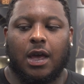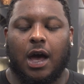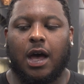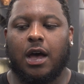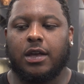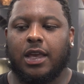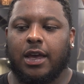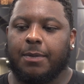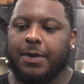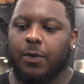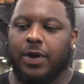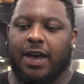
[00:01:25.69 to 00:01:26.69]
Uh, yeah. I
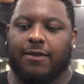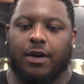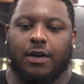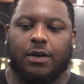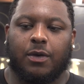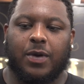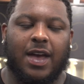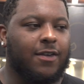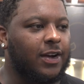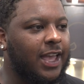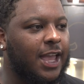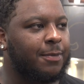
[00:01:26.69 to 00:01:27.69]
mean, we have our we have our
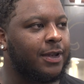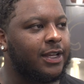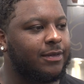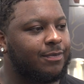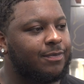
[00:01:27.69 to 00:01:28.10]
game plan.